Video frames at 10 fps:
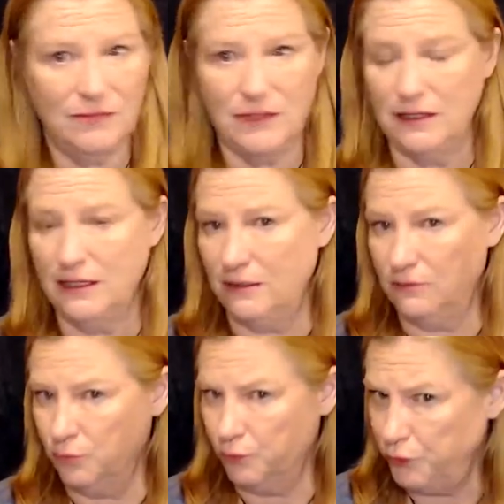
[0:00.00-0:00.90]
that it
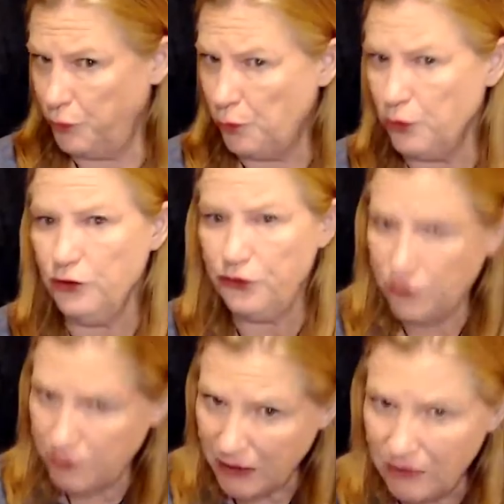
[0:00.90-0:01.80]
the world
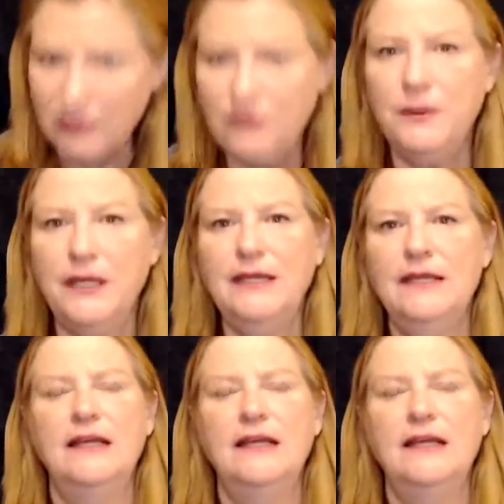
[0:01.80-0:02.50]
should be this way